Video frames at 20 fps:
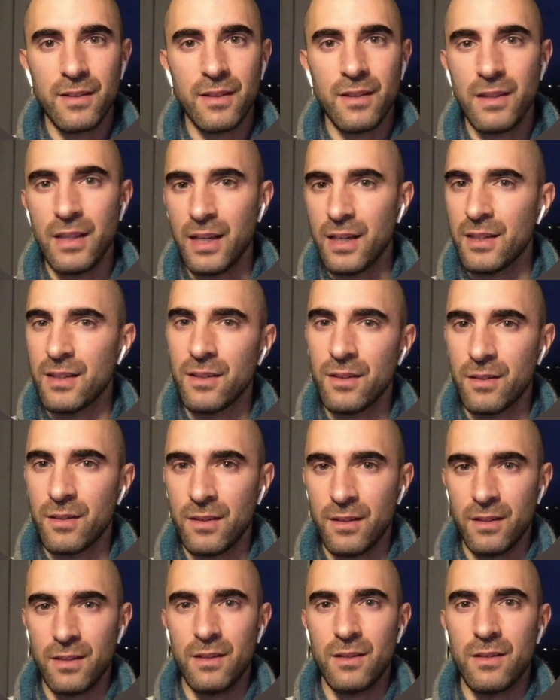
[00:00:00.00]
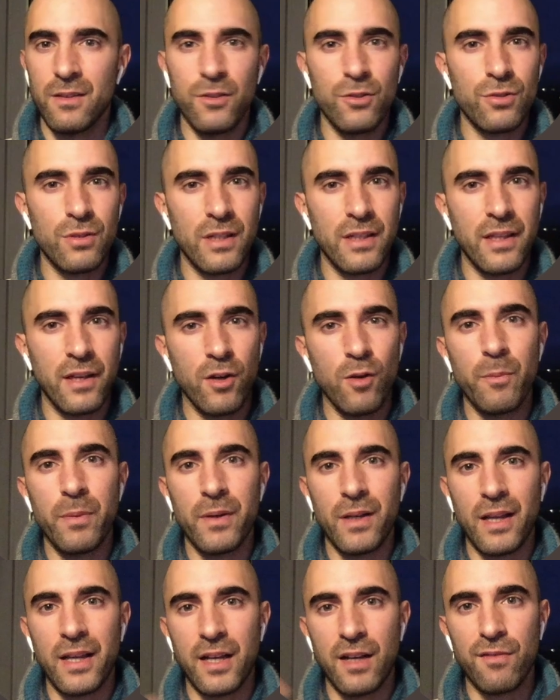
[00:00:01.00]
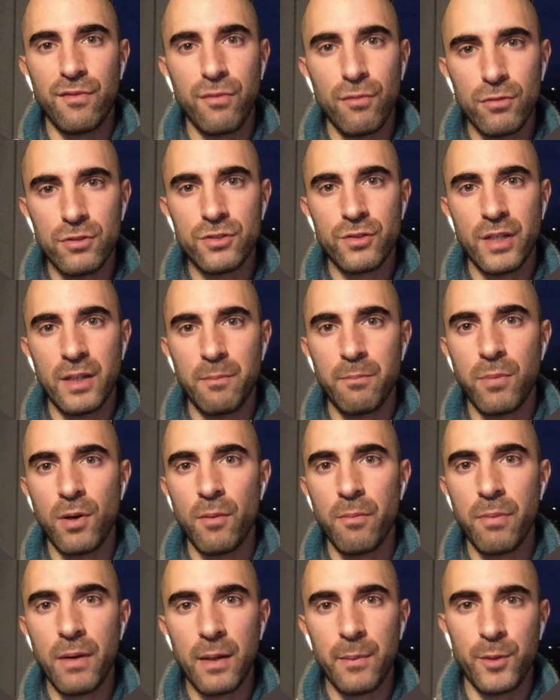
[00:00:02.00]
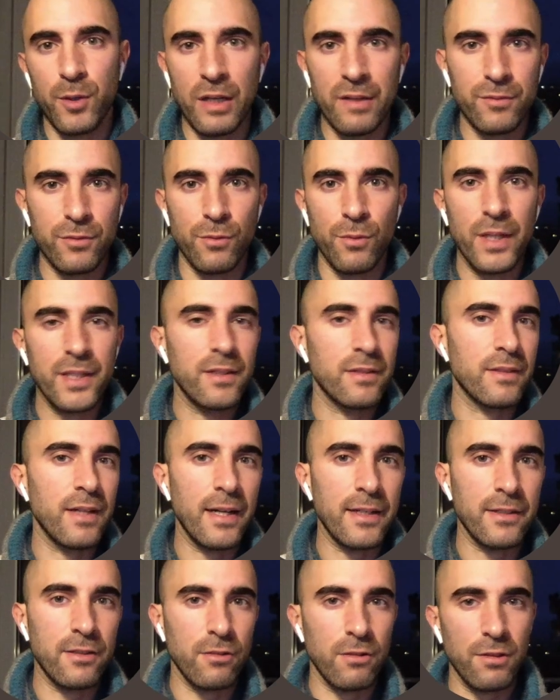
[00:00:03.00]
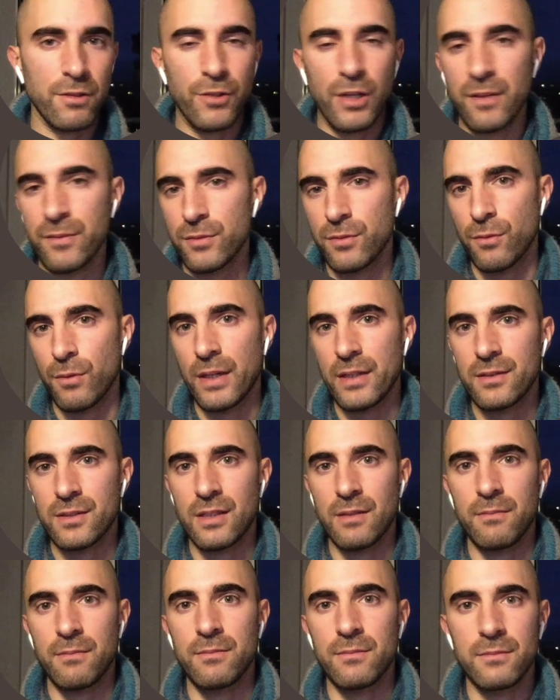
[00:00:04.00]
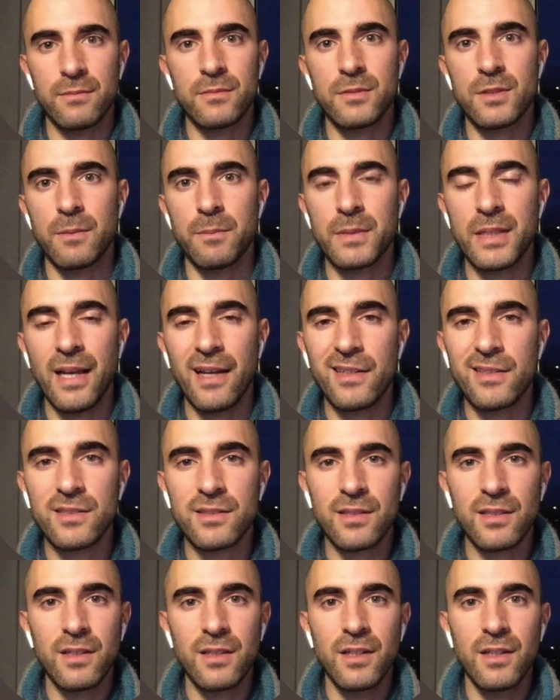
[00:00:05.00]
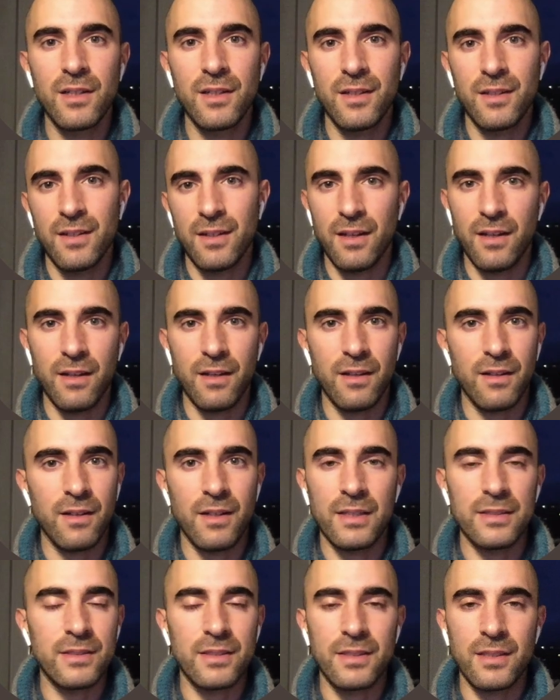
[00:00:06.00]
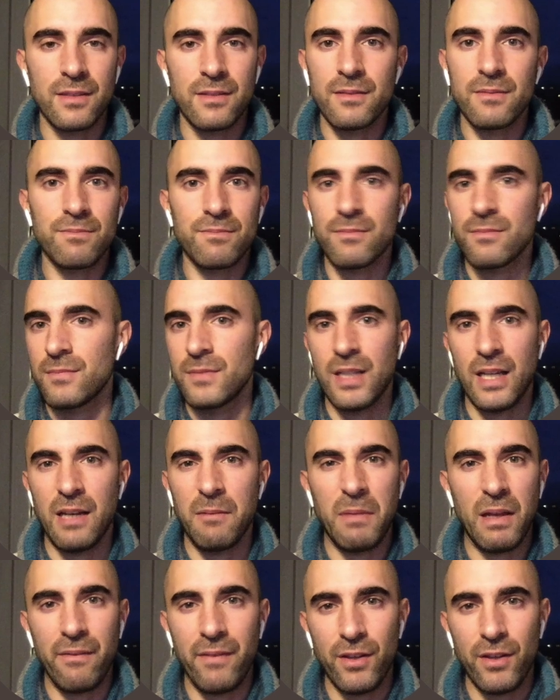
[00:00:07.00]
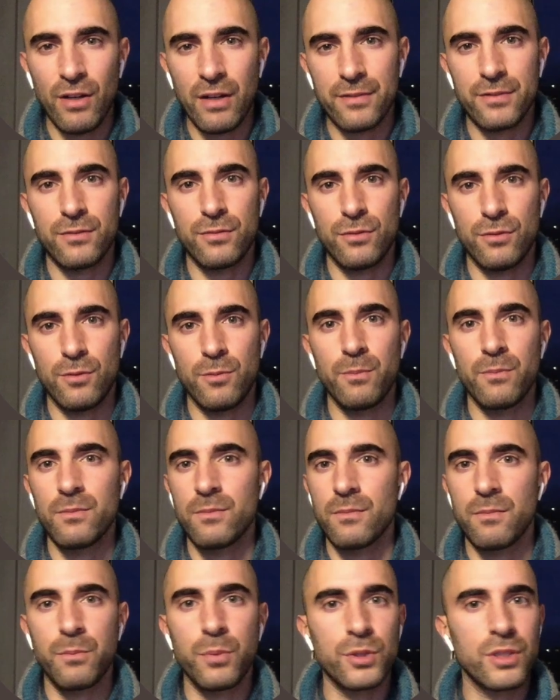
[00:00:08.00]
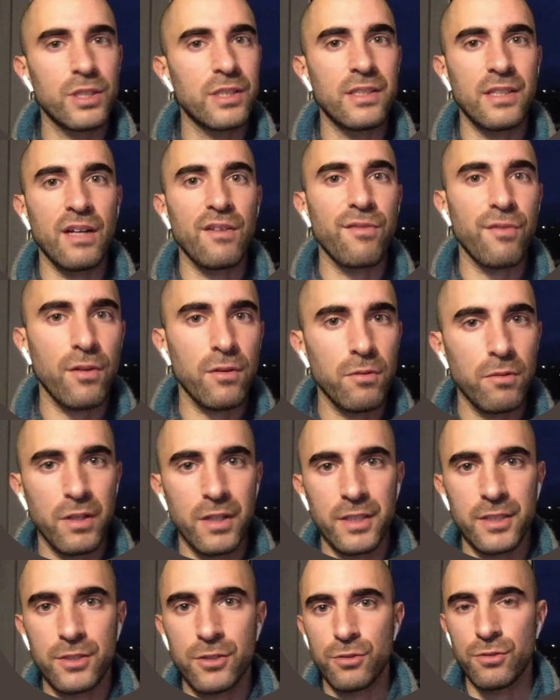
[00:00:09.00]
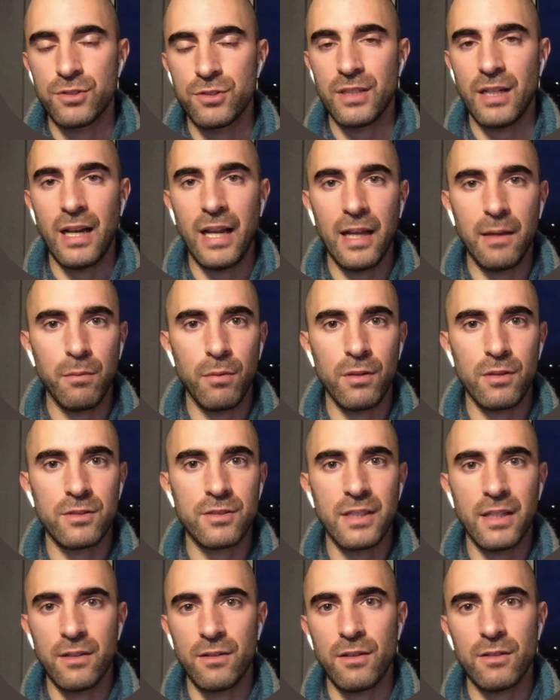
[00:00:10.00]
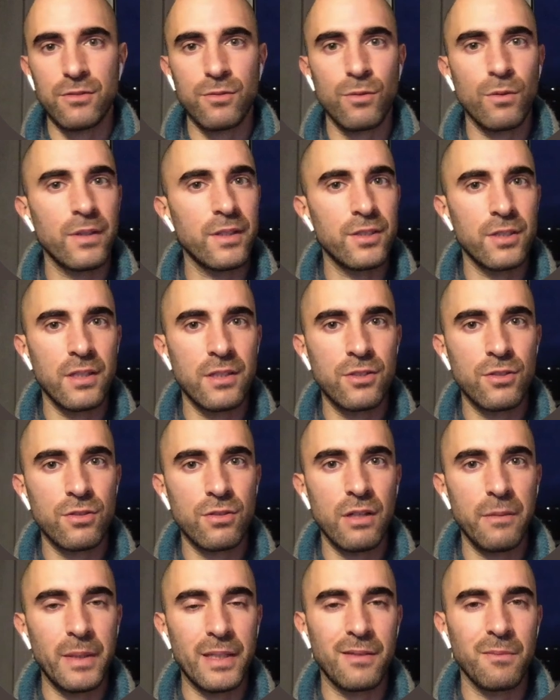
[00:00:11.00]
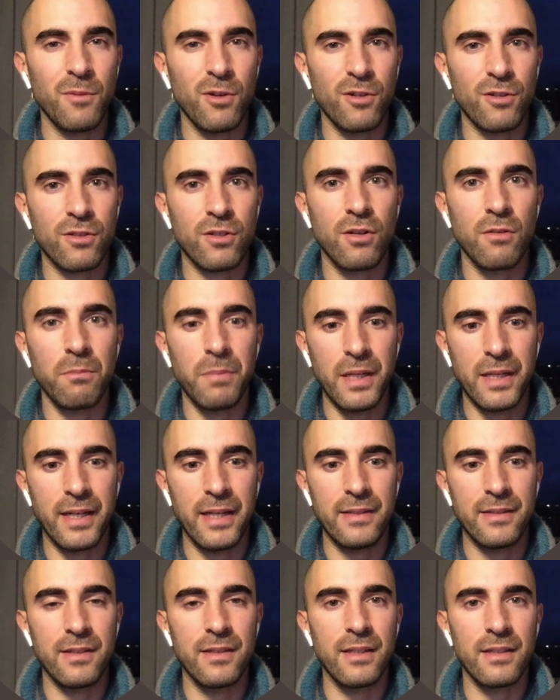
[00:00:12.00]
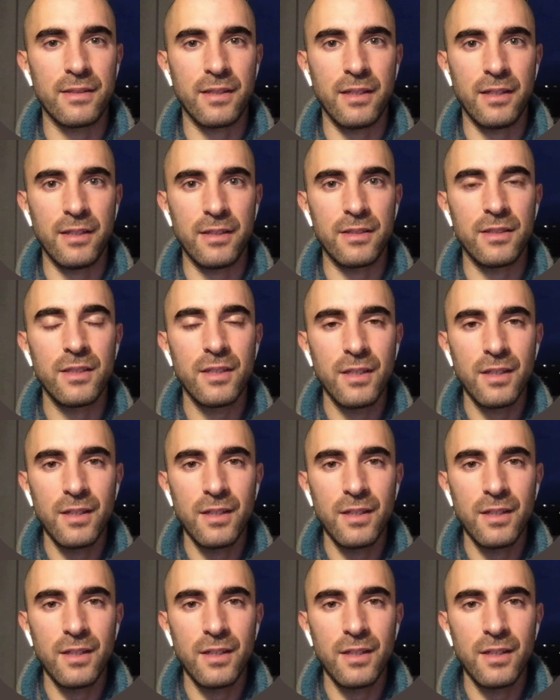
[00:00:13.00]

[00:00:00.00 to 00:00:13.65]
Then usually they open like a full screen pop-up. You have to write the title, you have to write some text, and then maybe you have to put it in a folder, choose the labels. And it's usually a bit more complicated than here.